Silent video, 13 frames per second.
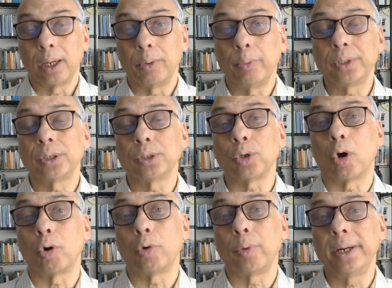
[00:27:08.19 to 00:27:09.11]
which is
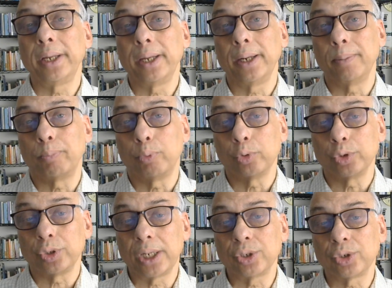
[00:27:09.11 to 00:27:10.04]
already in
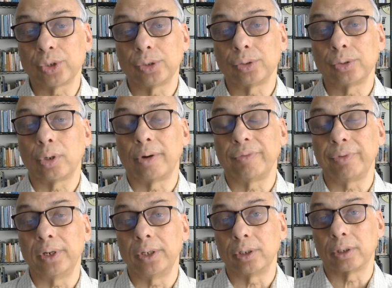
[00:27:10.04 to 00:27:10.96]
possession
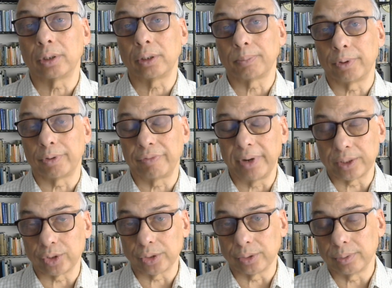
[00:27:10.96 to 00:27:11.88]
of eternal
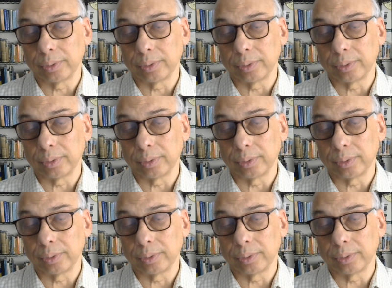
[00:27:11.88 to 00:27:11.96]
perfection.